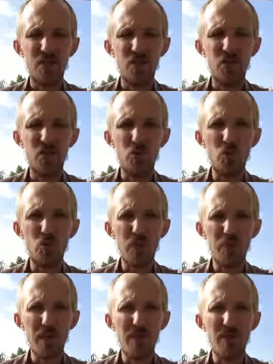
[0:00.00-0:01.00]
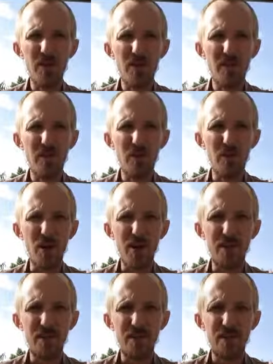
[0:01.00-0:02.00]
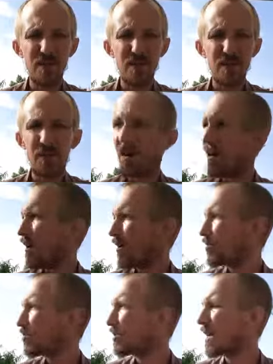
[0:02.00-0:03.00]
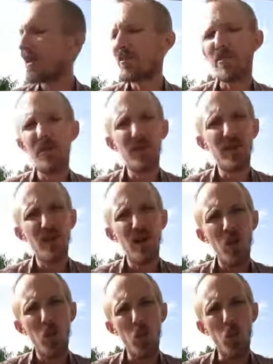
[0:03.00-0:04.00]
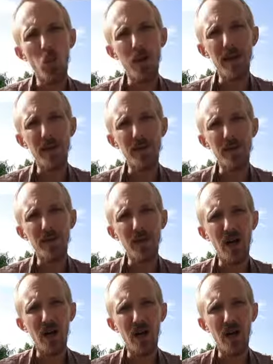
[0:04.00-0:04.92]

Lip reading: you repeat that key phrase together with